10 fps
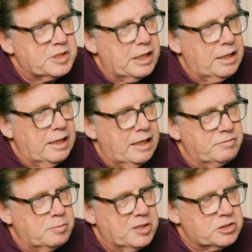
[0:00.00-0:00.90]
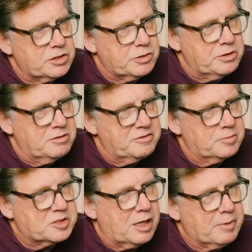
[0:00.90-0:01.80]
I have a bunch of studio
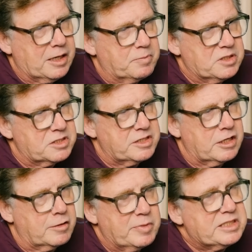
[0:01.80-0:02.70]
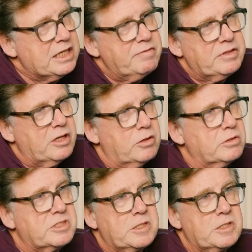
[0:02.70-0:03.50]
films coming up this year, but even those,